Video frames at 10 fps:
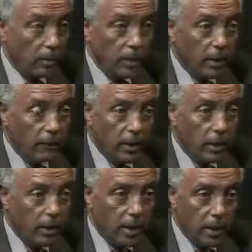
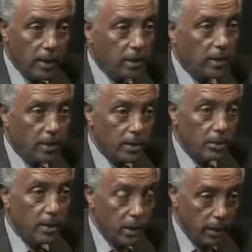definitely say this is
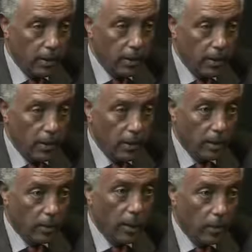really,
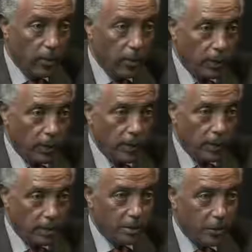in my opinion at
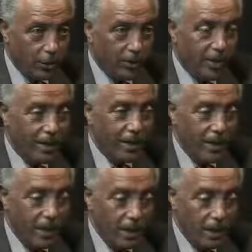this point,
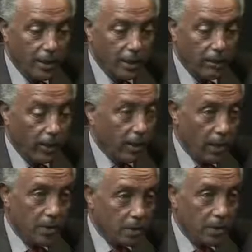
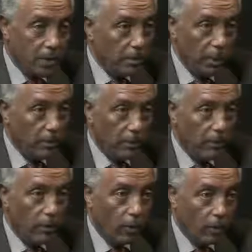federalism is the mother
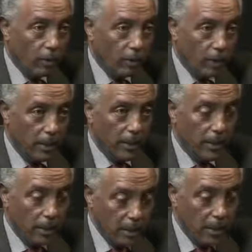of all. I mean,
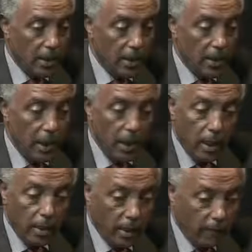basically,
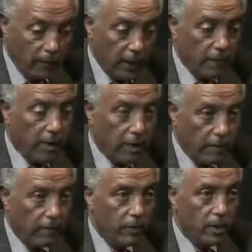it affects
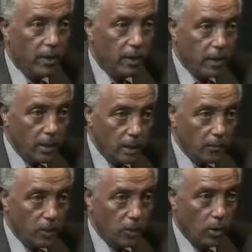every
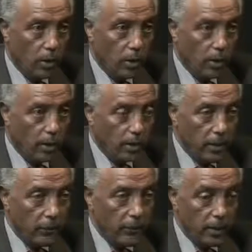individual. It
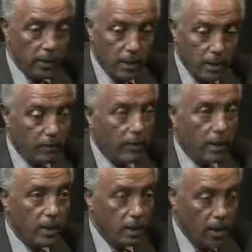affects every